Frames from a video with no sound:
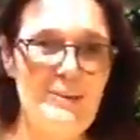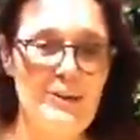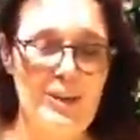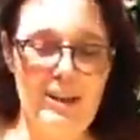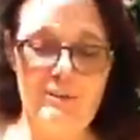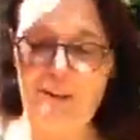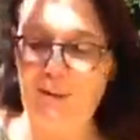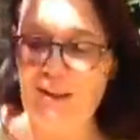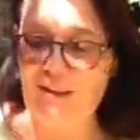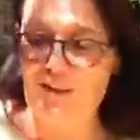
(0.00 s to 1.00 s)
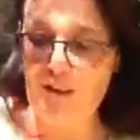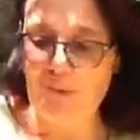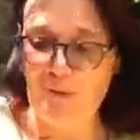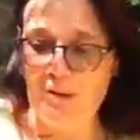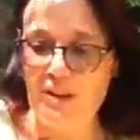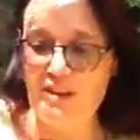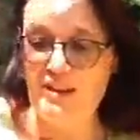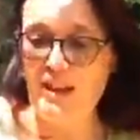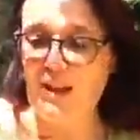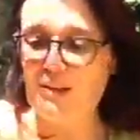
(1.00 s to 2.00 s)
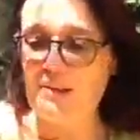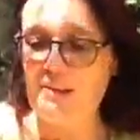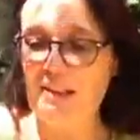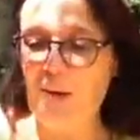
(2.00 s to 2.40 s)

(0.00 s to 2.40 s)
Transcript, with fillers: to achieve our we- dreams, wishes, and goals